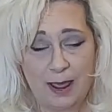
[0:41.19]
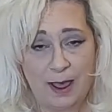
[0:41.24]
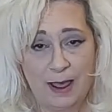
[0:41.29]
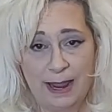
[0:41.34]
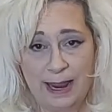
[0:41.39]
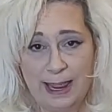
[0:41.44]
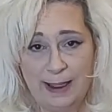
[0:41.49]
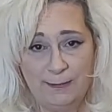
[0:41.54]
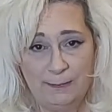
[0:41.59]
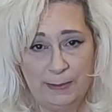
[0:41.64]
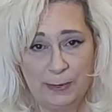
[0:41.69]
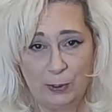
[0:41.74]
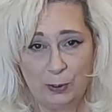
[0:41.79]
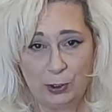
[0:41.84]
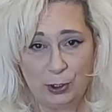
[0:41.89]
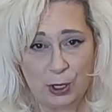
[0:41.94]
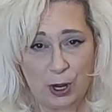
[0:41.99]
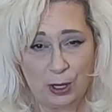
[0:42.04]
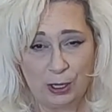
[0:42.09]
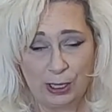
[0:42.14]
I have
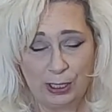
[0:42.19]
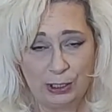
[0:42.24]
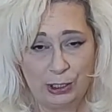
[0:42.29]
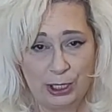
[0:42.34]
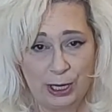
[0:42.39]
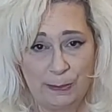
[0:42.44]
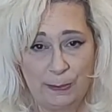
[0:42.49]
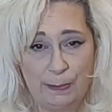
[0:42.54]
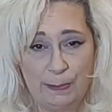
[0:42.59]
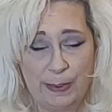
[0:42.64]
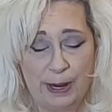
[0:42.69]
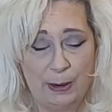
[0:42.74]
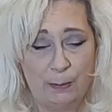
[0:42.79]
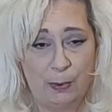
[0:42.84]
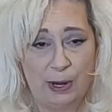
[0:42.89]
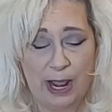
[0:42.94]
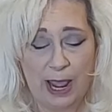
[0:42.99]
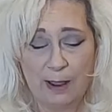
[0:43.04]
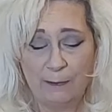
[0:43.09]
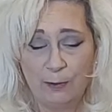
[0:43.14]
milk chocolate chip, but
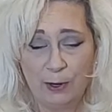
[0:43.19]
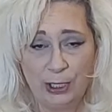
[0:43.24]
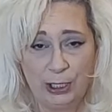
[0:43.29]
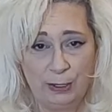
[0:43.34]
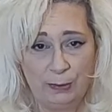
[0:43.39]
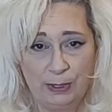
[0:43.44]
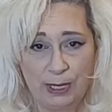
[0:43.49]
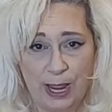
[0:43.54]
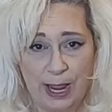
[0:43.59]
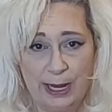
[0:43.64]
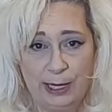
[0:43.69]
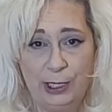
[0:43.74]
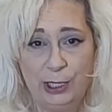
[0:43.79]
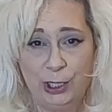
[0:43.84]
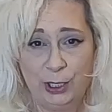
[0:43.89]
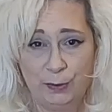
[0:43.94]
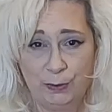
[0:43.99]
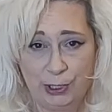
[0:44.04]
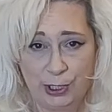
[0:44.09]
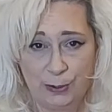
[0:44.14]
whatever you like,
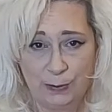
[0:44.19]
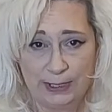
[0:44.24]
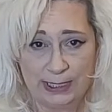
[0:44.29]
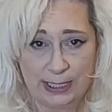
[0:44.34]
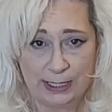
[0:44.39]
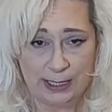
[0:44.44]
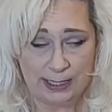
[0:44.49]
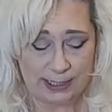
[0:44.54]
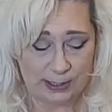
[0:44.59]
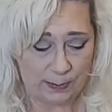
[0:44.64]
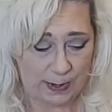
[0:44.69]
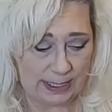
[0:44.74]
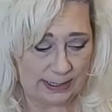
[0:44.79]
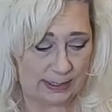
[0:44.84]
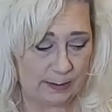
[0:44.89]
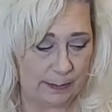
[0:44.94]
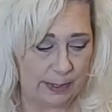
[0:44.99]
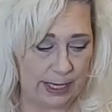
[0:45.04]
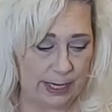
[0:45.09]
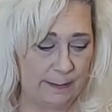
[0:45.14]
you use in this
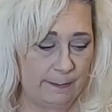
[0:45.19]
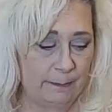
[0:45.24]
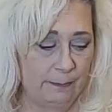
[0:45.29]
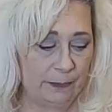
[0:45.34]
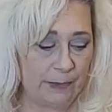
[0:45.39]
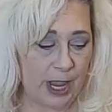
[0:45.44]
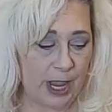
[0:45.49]
recipe.